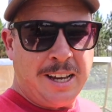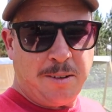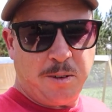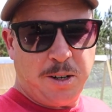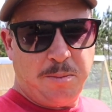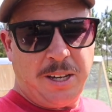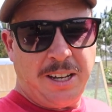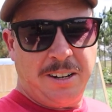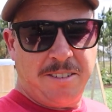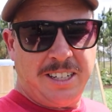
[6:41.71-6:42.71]
I'm going to
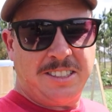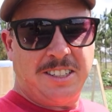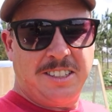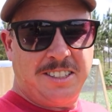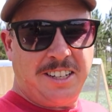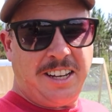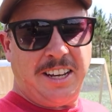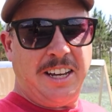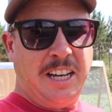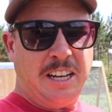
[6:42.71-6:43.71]
be interested to
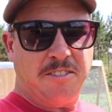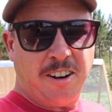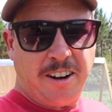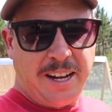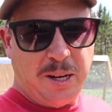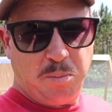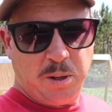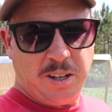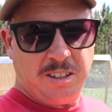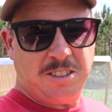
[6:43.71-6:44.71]
see if our egg
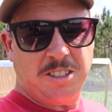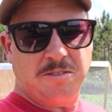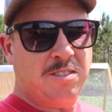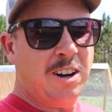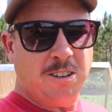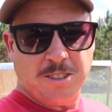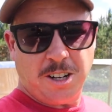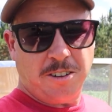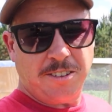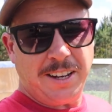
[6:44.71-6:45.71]
production falls
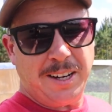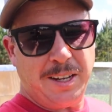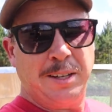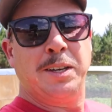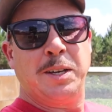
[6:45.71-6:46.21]
off any